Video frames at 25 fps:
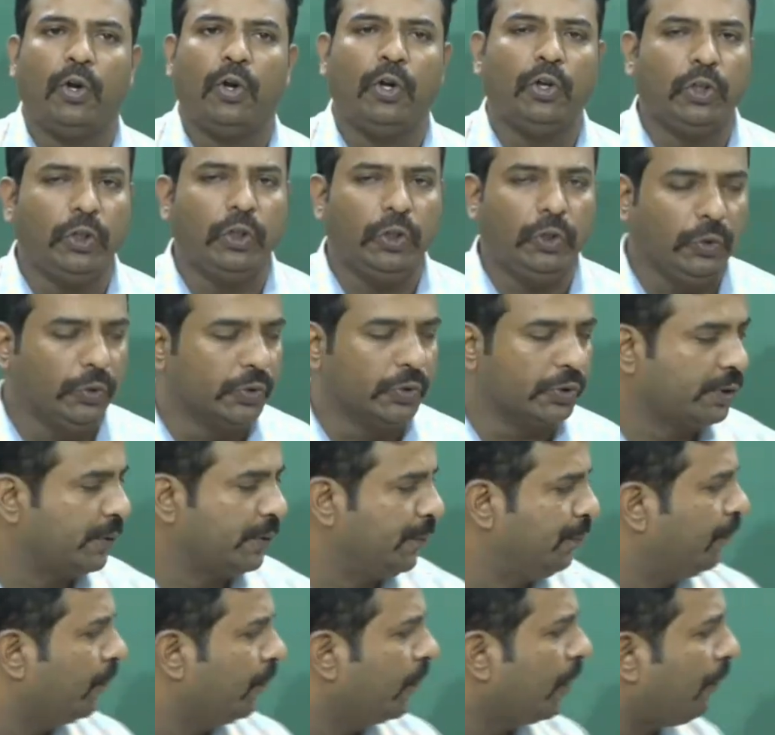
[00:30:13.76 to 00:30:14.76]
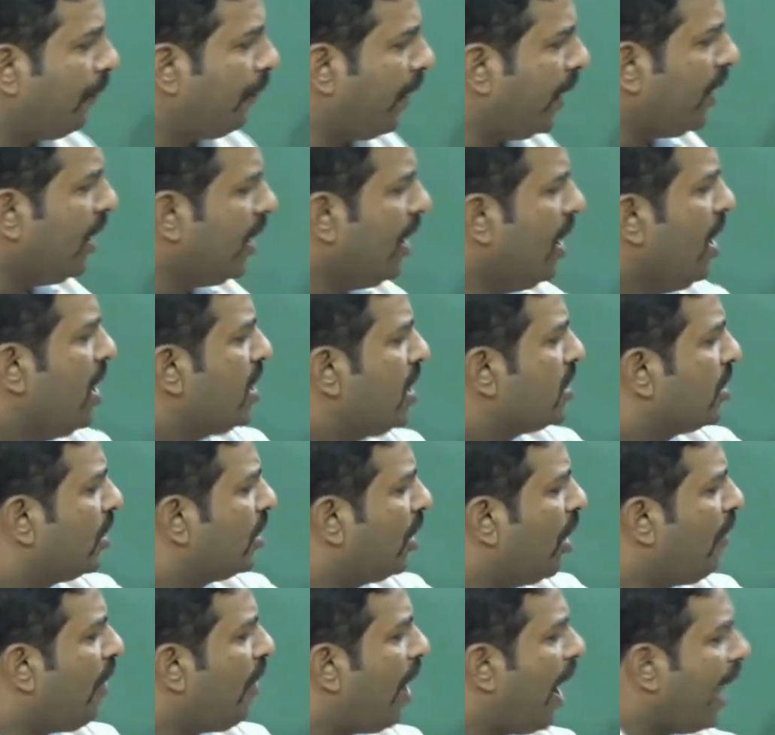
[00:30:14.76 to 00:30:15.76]
I'm going to use. Fine.
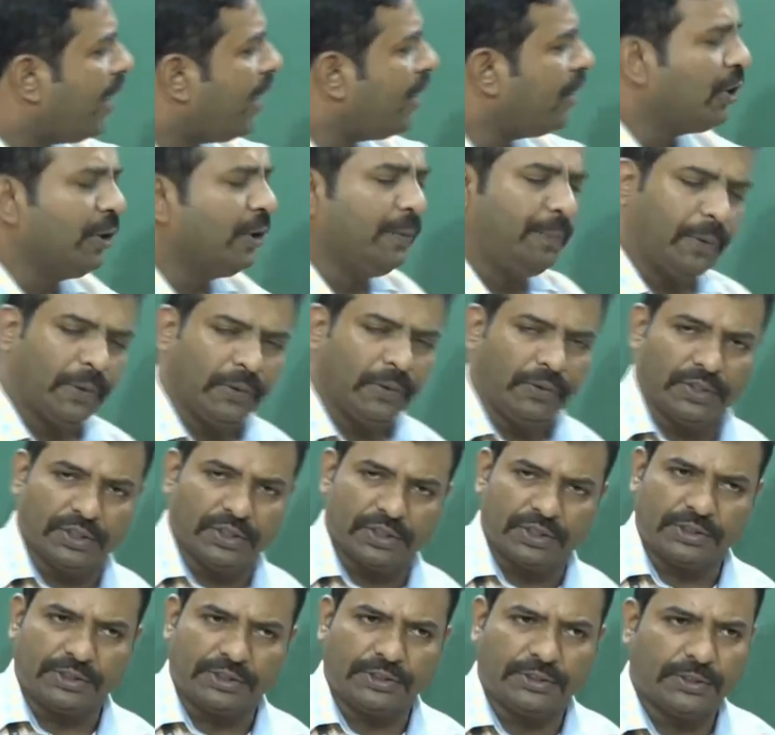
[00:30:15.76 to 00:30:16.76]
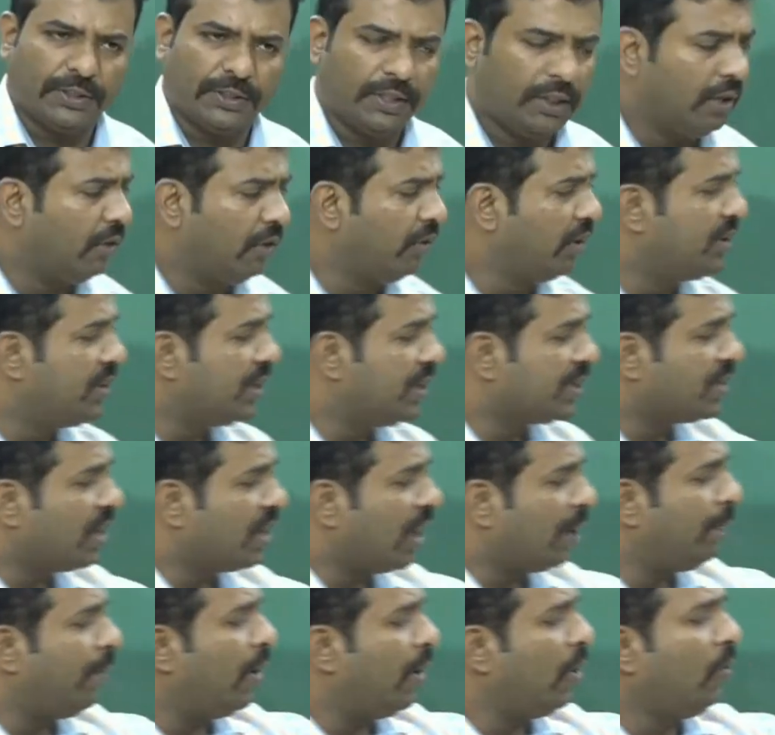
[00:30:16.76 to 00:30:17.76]
So now I need to prove this. Now this is
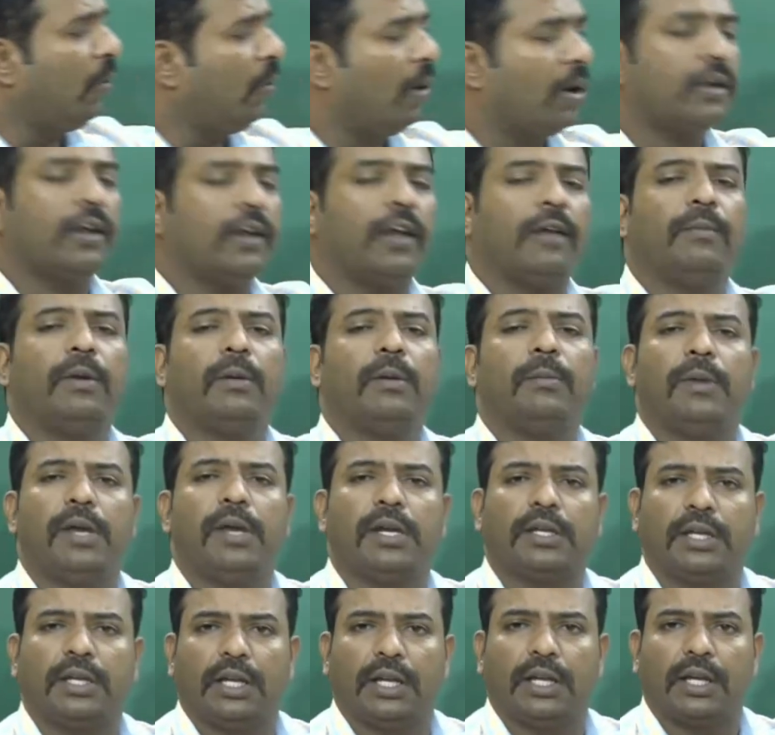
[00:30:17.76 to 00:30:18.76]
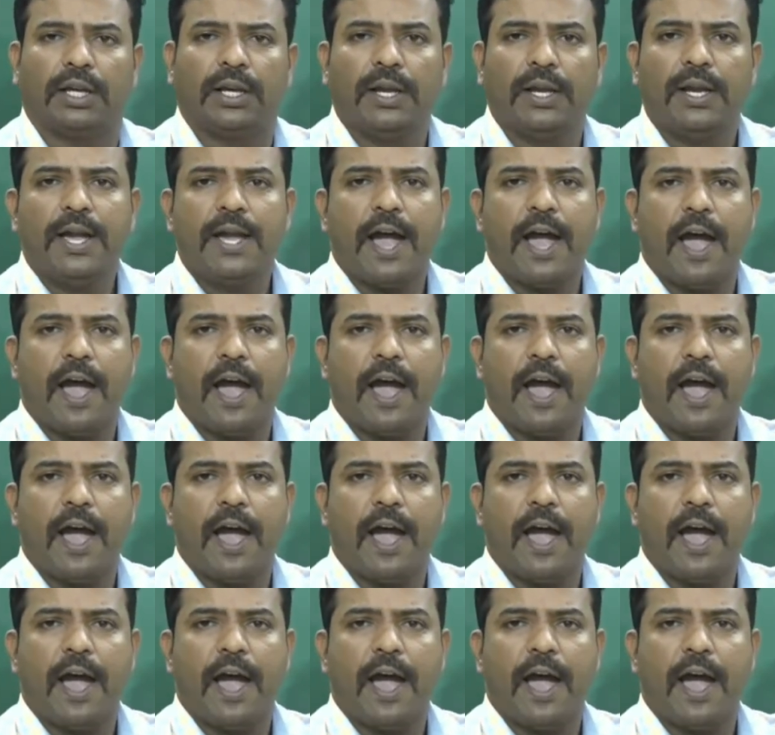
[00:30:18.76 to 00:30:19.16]
the statement what I've been making.